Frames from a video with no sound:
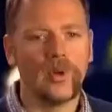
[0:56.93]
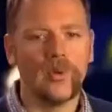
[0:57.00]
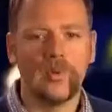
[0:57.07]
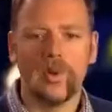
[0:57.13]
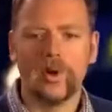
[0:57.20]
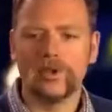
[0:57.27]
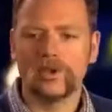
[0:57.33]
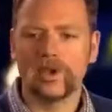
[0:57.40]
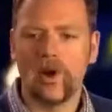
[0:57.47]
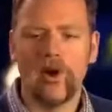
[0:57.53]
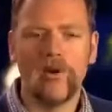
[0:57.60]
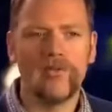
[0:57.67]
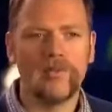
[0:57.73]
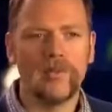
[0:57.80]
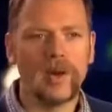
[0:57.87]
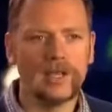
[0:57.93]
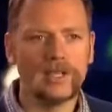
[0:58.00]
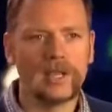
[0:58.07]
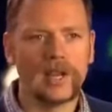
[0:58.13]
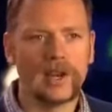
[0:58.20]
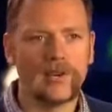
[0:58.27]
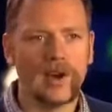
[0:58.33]
was of my
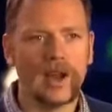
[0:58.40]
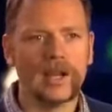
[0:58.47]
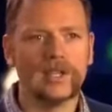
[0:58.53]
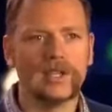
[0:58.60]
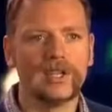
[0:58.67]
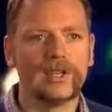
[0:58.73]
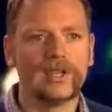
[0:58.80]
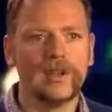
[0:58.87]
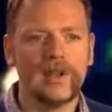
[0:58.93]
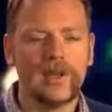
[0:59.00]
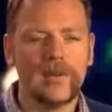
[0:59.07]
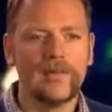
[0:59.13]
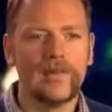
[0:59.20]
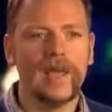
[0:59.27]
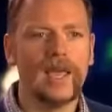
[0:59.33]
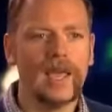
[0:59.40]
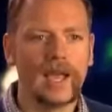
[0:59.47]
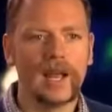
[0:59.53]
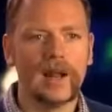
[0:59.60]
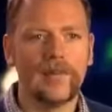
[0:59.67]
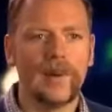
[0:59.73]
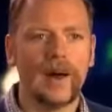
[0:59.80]
generation, being in a
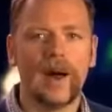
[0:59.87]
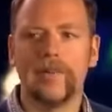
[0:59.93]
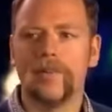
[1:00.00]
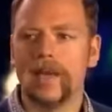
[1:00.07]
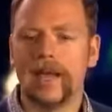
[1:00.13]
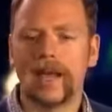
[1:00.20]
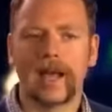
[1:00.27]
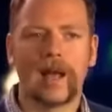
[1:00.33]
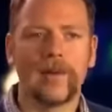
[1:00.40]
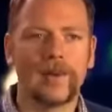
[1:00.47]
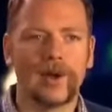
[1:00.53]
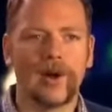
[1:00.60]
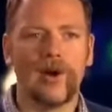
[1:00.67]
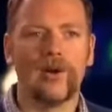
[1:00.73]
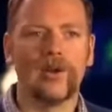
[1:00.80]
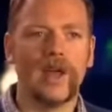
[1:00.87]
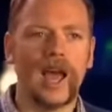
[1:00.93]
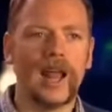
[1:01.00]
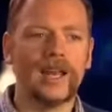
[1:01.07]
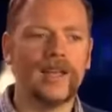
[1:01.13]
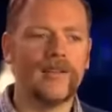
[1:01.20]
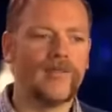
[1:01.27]
pub, it coming on, and
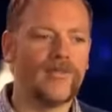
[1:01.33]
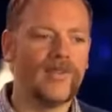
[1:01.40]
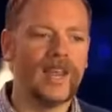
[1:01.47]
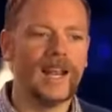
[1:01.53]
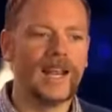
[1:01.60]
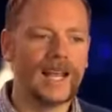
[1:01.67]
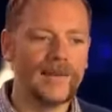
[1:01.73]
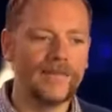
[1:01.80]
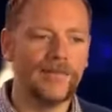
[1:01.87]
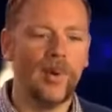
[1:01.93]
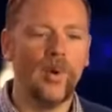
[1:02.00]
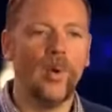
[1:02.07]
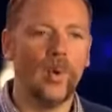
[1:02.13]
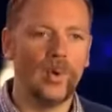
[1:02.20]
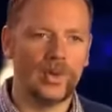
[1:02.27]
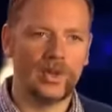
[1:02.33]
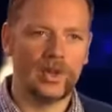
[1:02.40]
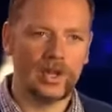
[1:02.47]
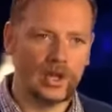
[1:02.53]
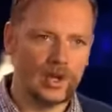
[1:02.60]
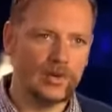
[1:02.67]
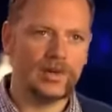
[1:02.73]
it feeling important that
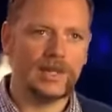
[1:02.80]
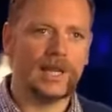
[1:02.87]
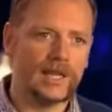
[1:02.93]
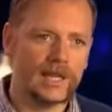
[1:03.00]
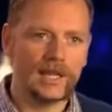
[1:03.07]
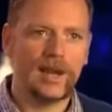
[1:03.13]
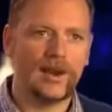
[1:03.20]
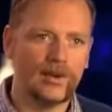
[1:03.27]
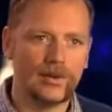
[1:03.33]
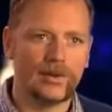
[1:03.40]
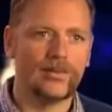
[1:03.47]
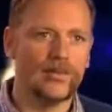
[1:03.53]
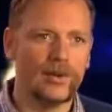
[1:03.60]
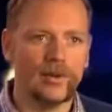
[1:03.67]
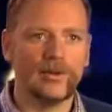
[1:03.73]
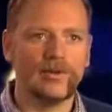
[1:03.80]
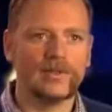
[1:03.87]
you did know the moves,